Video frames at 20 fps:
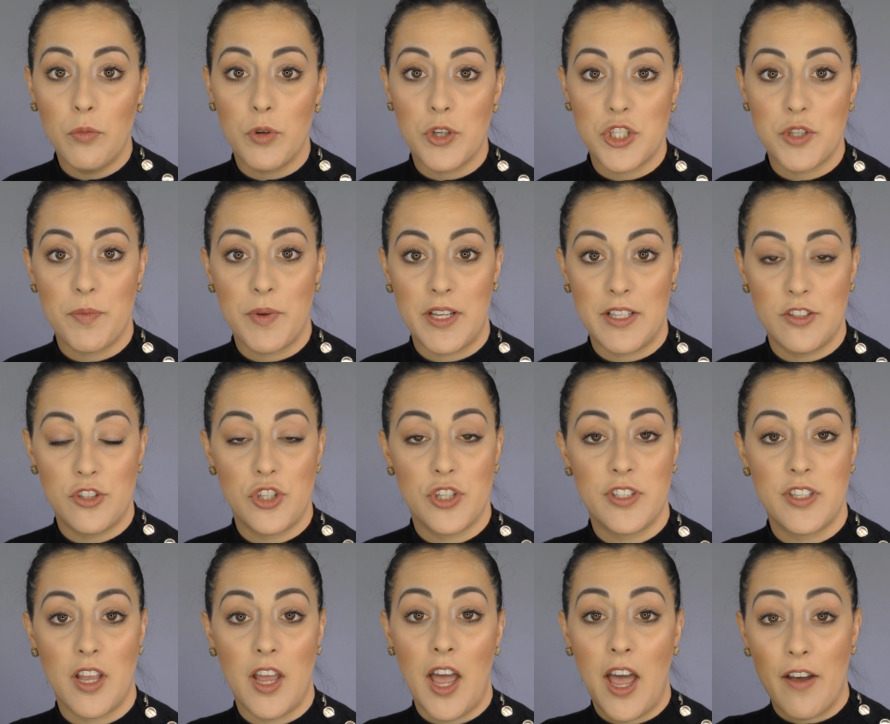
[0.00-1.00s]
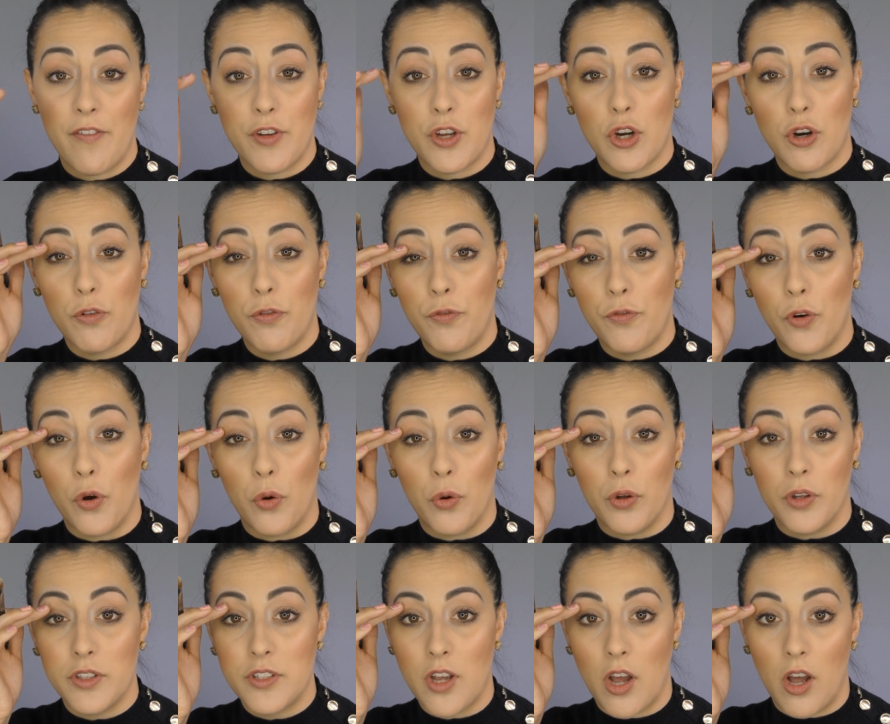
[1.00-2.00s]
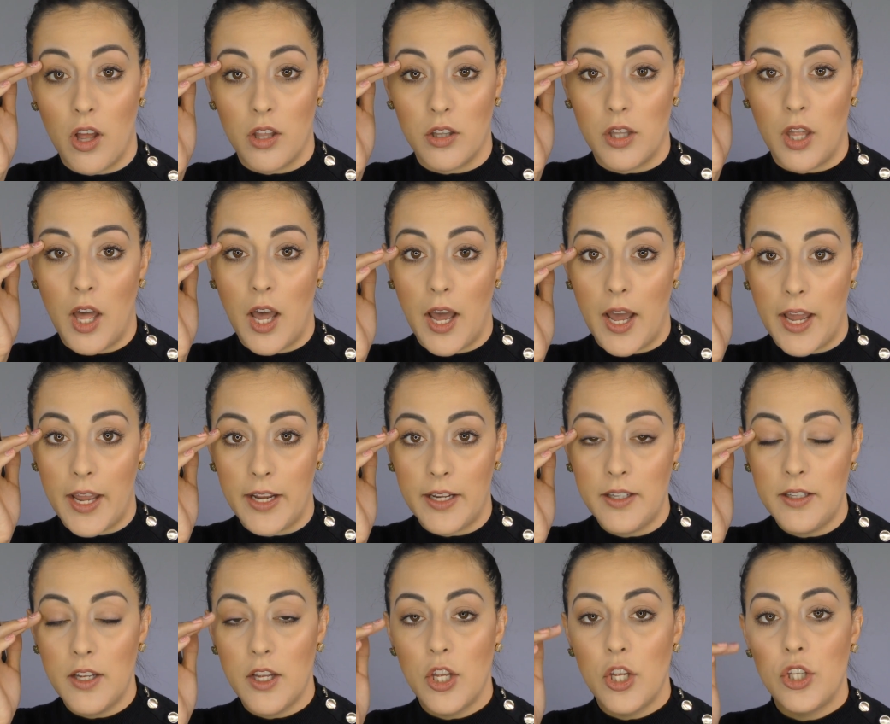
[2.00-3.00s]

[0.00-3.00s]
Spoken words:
which means just a heavier fold on the eye,